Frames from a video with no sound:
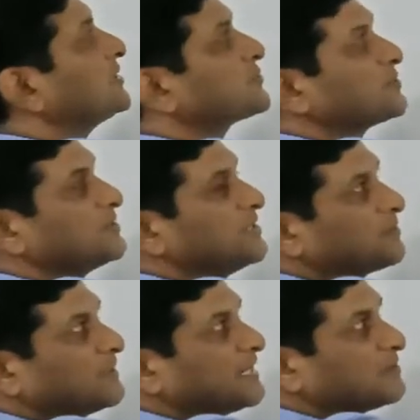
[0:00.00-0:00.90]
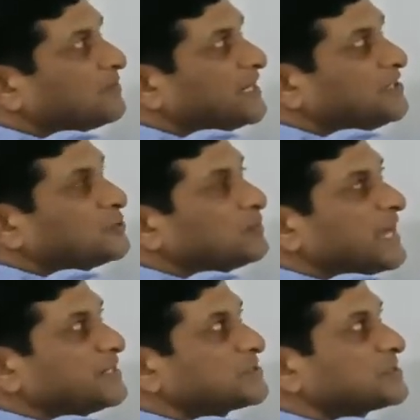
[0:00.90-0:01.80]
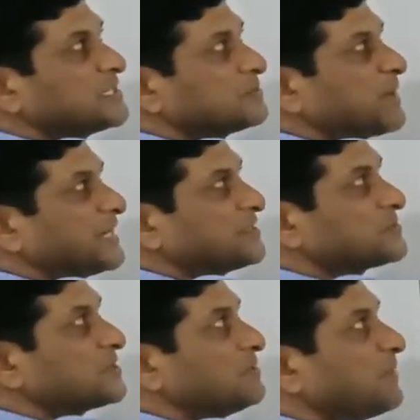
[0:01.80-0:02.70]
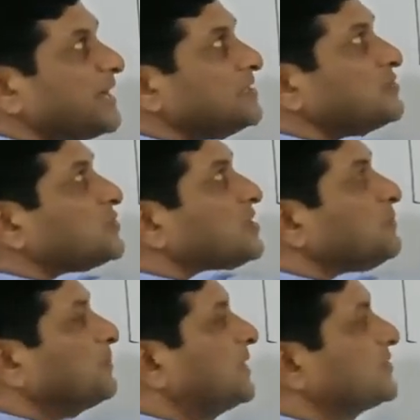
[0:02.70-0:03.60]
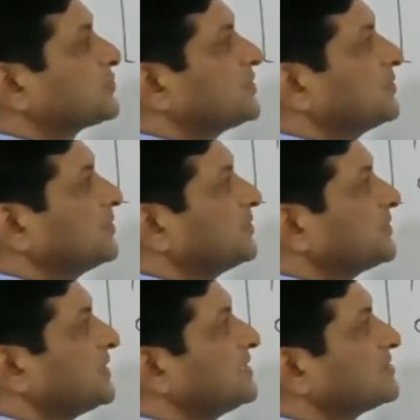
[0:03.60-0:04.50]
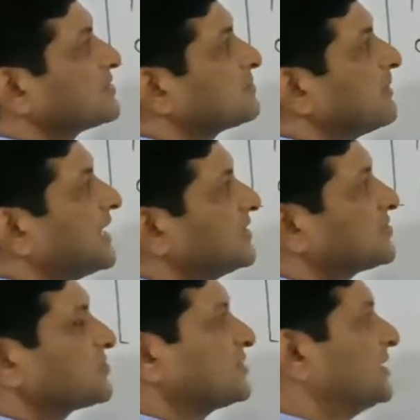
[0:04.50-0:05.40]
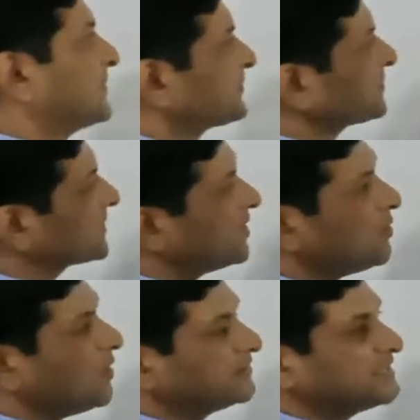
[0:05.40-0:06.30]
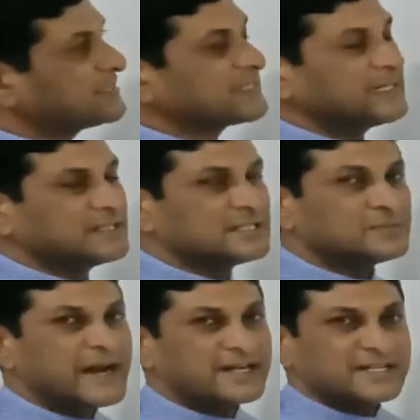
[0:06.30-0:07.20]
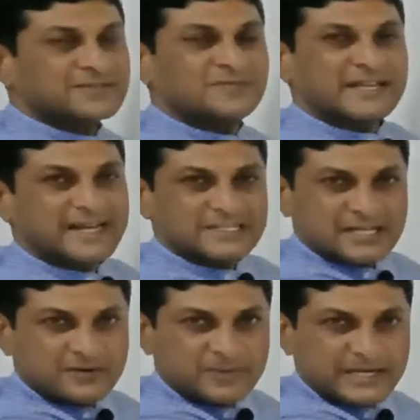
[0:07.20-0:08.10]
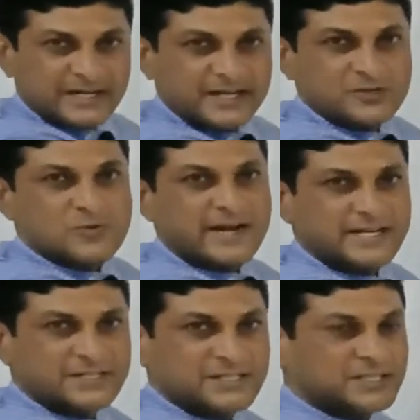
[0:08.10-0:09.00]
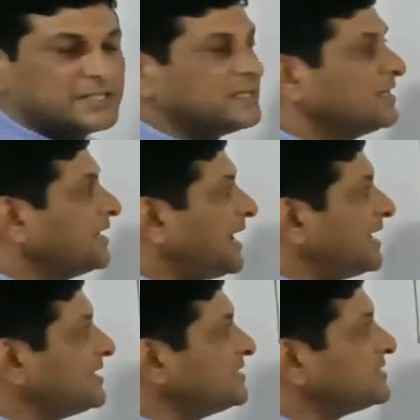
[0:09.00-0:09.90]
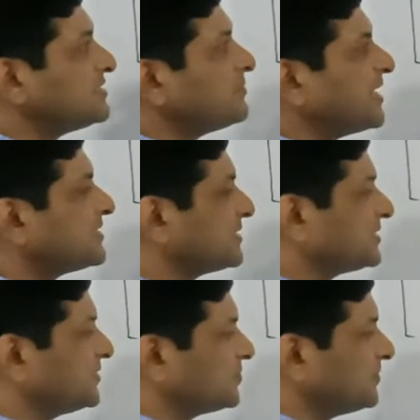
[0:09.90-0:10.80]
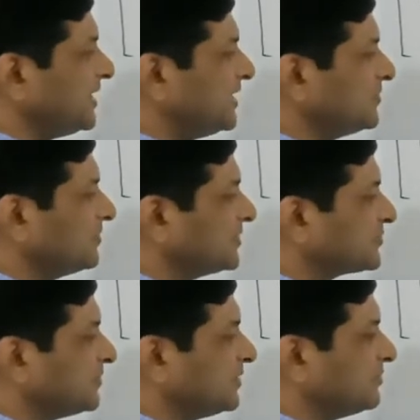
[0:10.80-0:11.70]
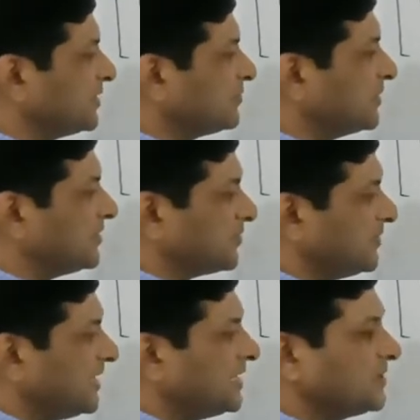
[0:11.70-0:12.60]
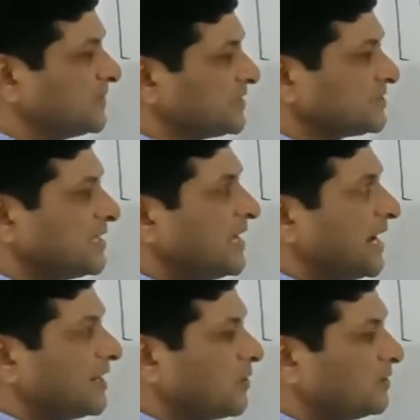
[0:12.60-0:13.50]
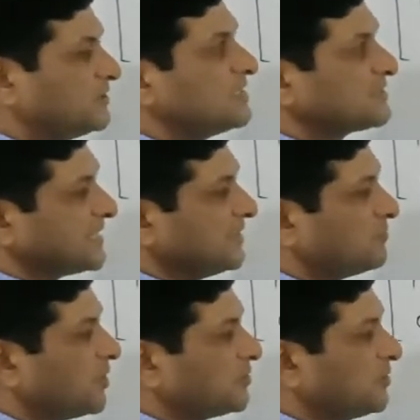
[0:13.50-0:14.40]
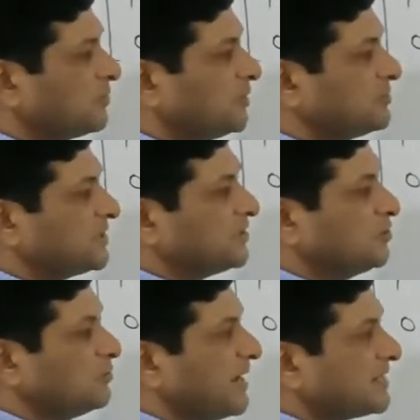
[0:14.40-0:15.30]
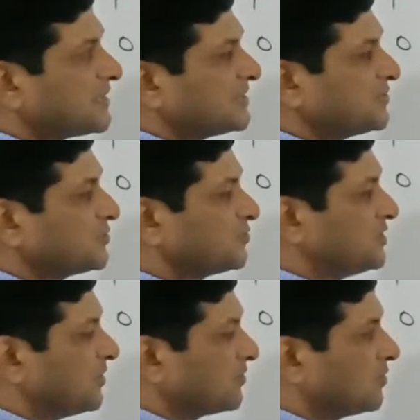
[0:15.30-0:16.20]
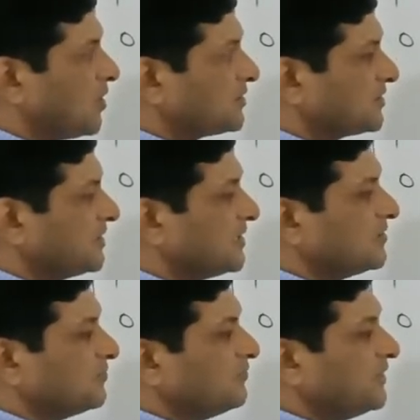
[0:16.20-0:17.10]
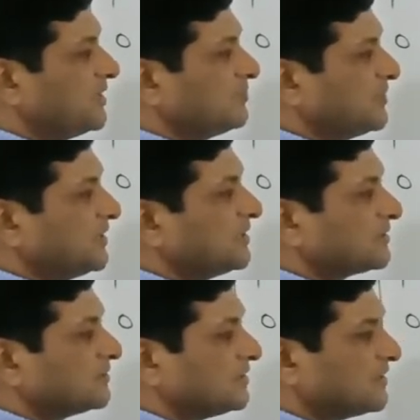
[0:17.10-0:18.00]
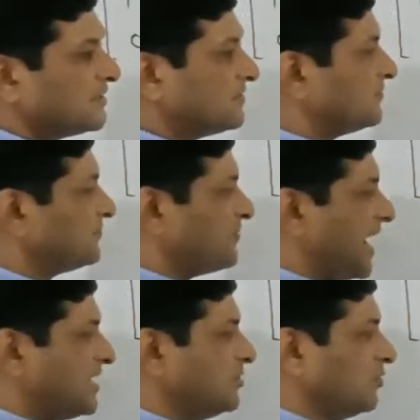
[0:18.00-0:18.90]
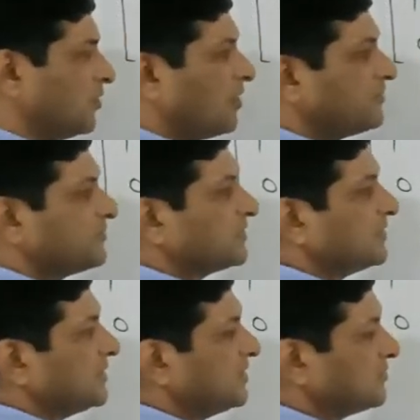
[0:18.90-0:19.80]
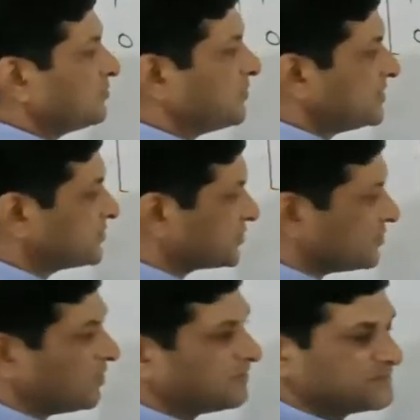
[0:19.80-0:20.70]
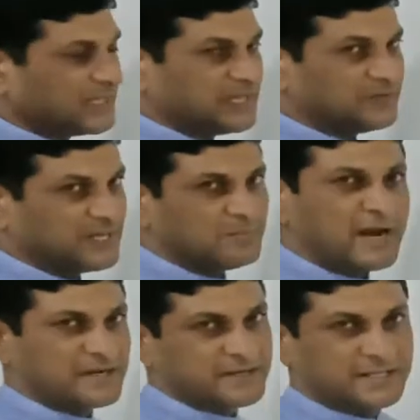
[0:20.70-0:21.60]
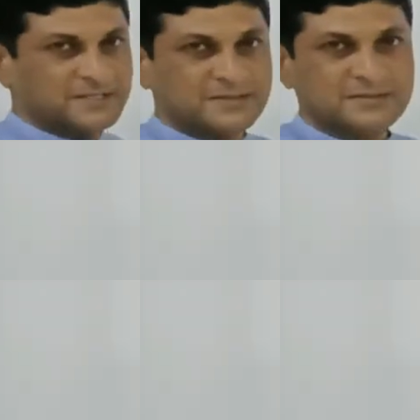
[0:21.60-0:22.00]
so here we'll get 1 into -3 is -3, -3 plus 0 is -3. Now on this side, this matrix will get converted into identity. Identity matrix into A inverse will be equal to A inverse, and on this side, whatever may be the new matrices we have got will be the value of inverse of the given matrix.